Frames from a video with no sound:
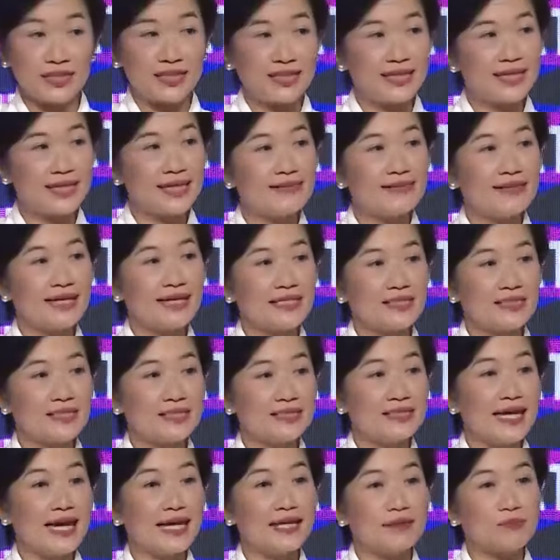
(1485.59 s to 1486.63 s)
And actually
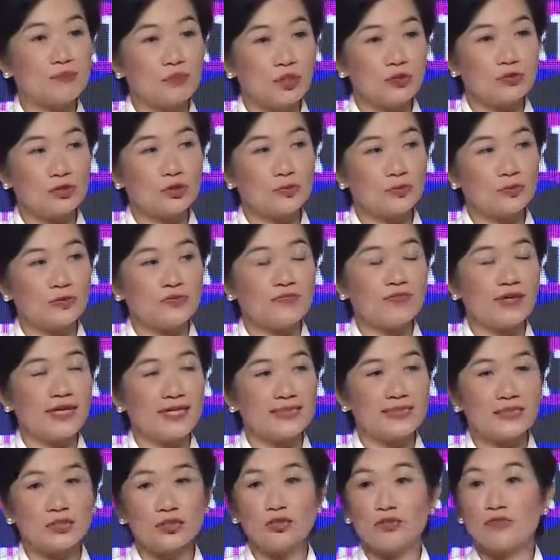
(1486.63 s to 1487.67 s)
that also provides
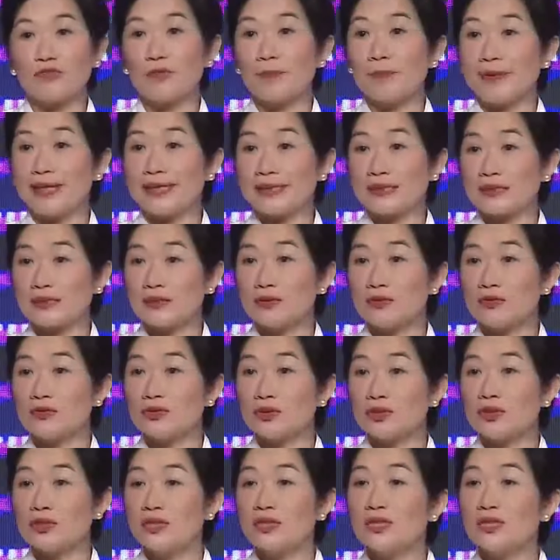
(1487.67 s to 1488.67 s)
sort of a base load